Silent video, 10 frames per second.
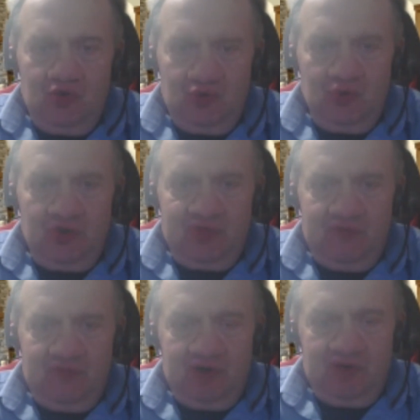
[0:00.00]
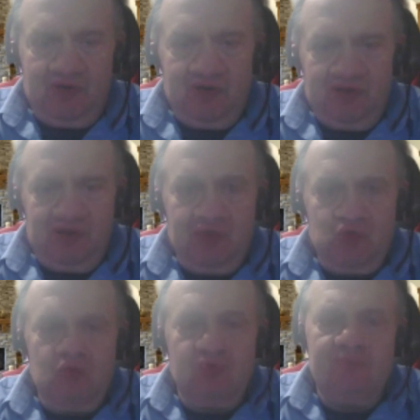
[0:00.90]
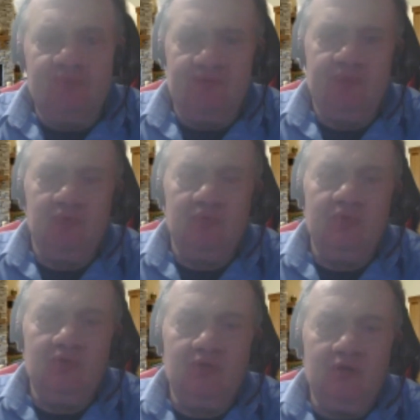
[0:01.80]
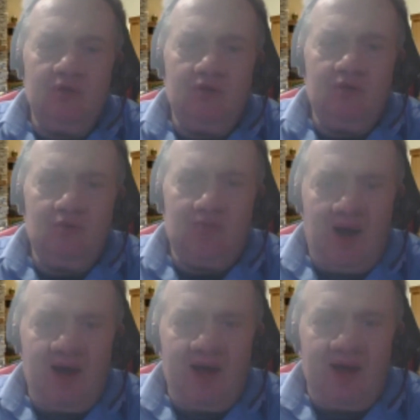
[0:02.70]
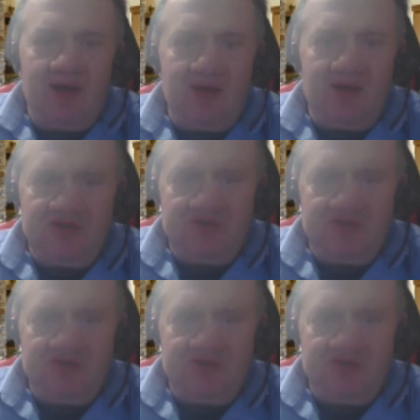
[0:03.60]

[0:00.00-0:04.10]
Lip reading: too can be part of the elite group of people who buy these